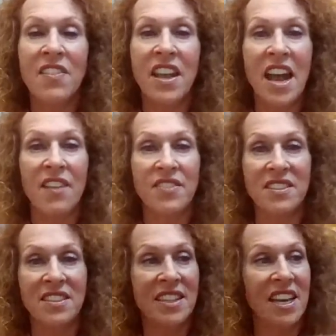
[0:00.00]
that have a
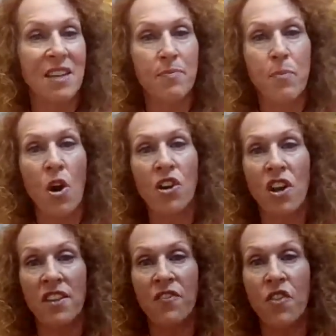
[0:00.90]
sticky part
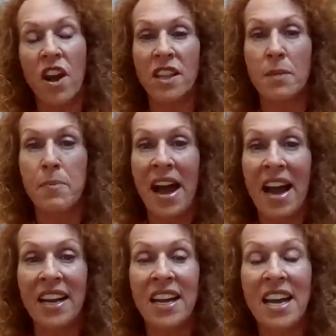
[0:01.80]
on the front and the back,